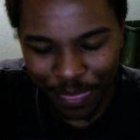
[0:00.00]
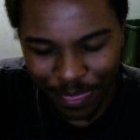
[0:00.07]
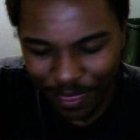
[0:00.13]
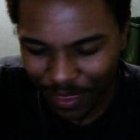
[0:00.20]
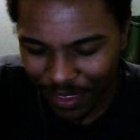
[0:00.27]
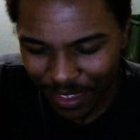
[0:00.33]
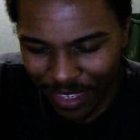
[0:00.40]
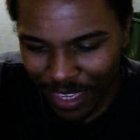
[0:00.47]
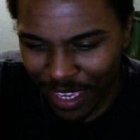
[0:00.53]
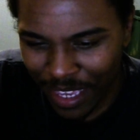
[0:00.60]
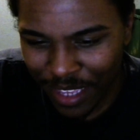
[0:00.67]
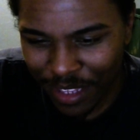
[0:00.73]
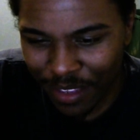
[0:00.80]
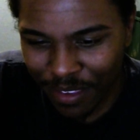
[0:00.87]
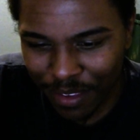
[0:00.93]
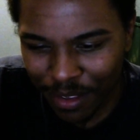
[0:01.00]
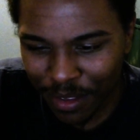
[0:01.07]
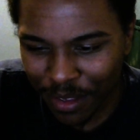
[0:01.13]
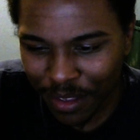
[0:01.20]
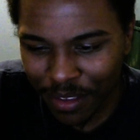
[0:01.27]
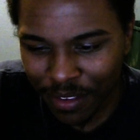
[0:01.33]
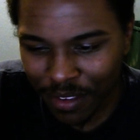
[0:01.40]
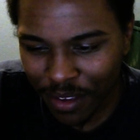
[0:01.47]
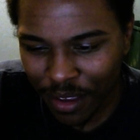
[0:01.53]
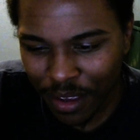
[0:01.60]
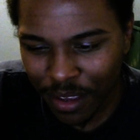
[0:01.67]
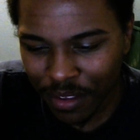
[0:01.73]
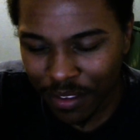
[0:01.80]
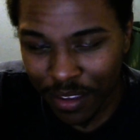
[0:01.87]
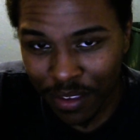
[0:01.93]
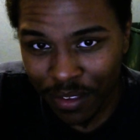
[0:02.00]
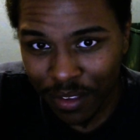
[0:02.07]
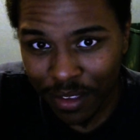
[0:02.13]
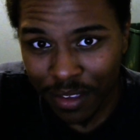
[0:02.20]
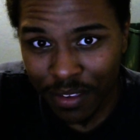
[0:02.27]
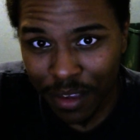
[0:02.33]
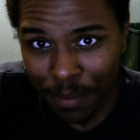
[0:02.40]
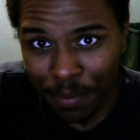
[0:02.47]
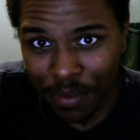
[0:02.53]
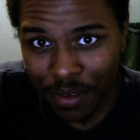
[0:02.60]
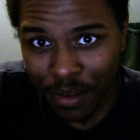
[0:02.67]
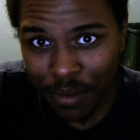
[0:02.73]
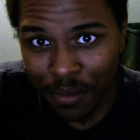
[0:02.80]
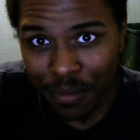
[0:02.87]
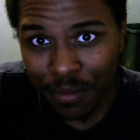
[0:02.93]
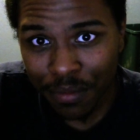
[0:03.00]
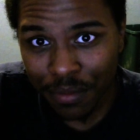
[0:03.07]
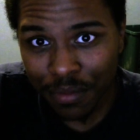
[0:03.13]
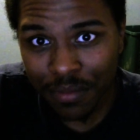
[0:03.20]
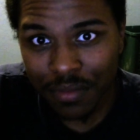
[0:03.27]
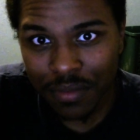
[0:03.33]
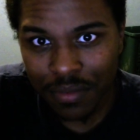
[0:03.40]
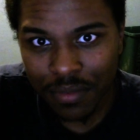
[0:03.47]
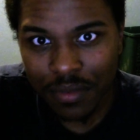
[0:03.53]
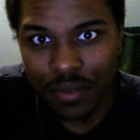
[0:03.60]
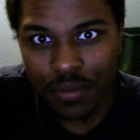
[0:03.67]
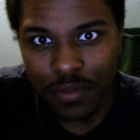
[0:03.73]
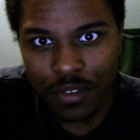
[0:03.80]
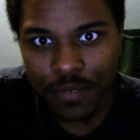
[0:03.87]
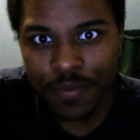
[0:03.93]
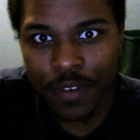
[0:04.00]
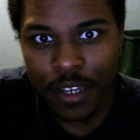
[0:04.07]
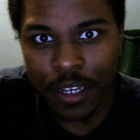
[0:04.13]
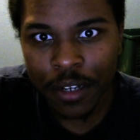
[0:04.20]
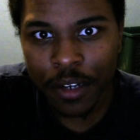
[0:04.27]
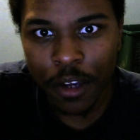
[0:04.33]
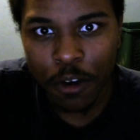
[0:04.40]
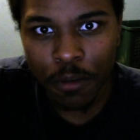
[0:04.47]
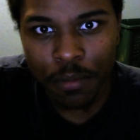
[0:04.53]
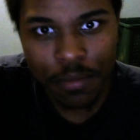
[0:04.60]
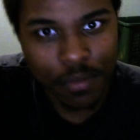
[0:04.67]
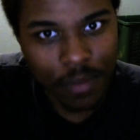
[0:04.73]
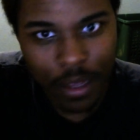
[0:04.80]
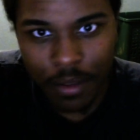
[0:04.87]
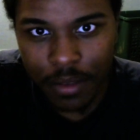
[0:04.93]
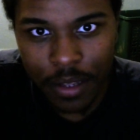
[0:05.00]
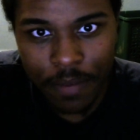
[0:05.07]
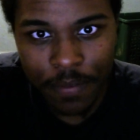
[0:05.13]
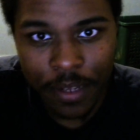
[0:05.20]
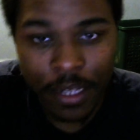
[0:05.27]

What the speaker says: yeah, this episode was fucking dope. I loved it.